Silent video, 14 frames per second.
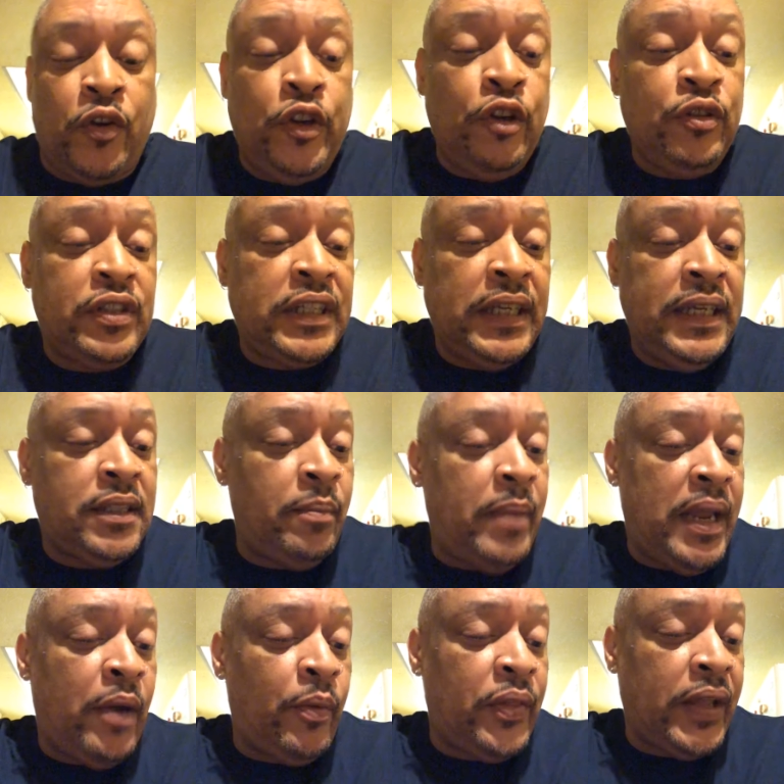you can see he's a
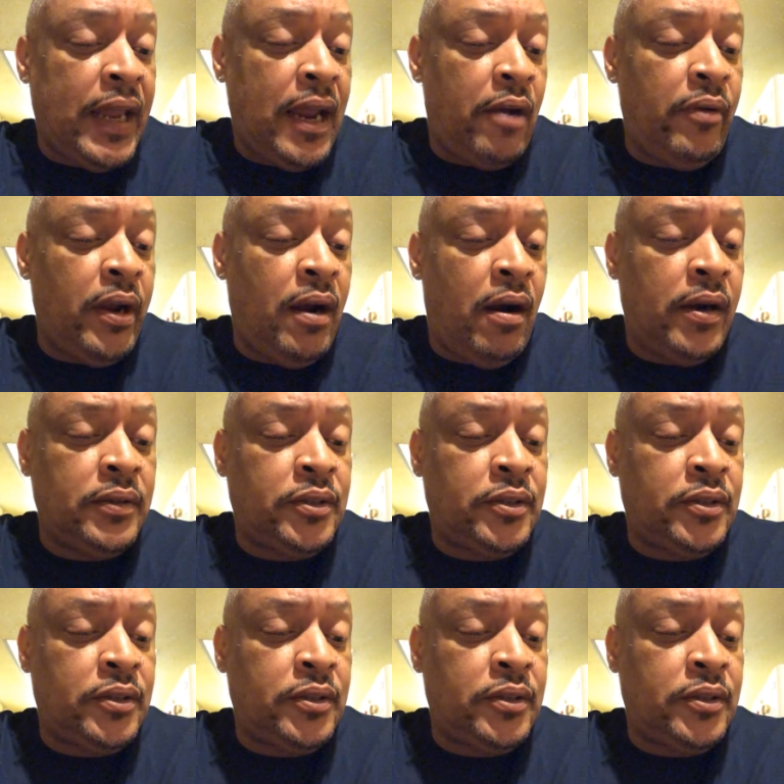man with a caring heart,